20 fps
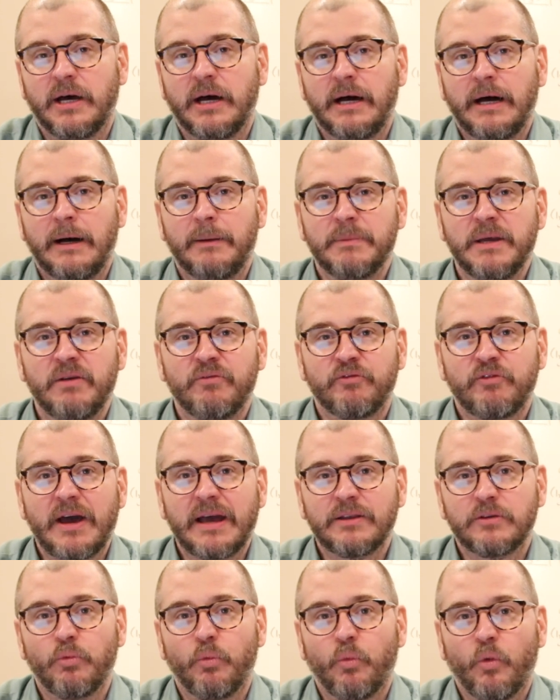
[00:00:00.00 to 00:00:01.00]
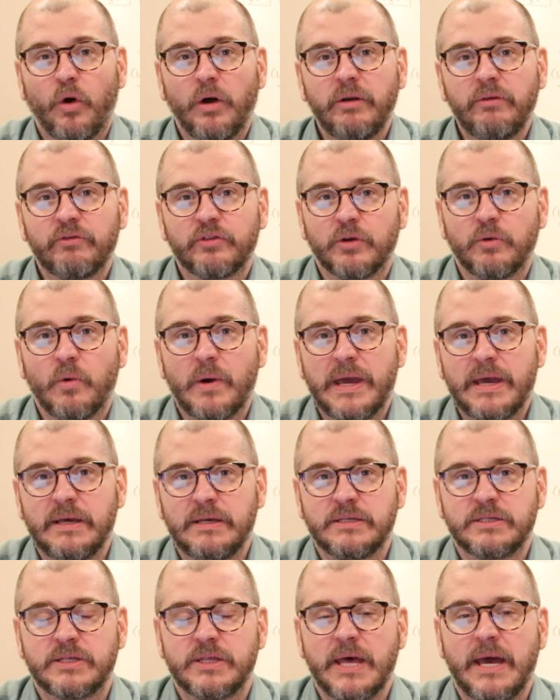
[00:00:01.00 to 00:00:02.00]
In fact, one of the
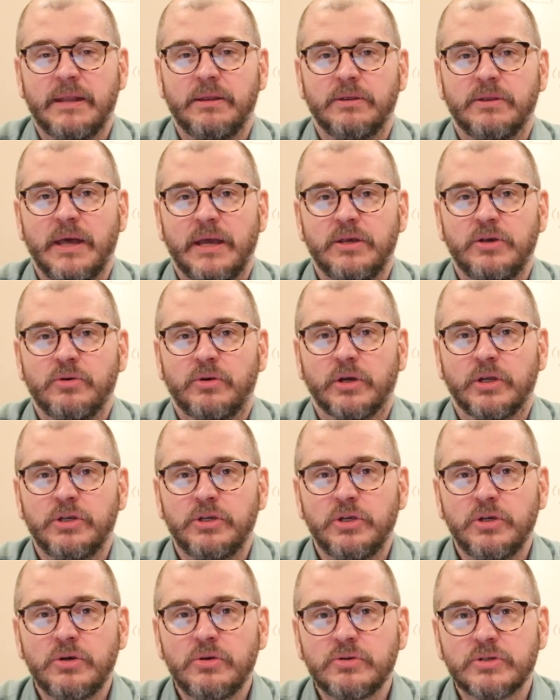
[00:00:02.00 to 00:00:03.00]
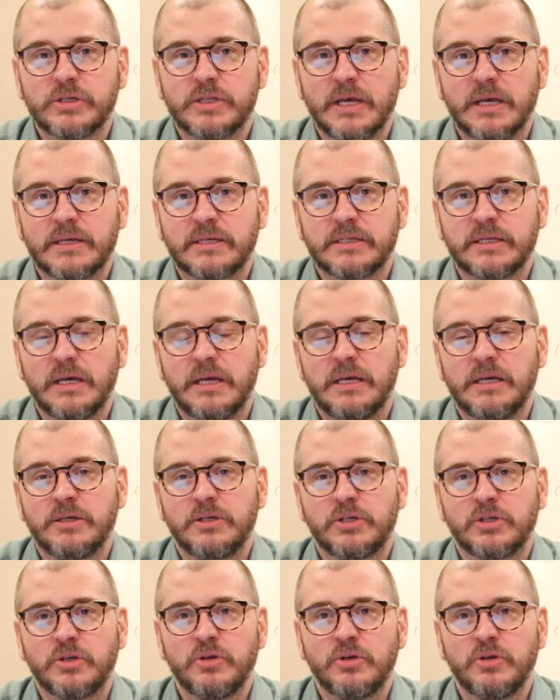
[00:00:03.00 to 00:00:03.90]
ways that you can use this is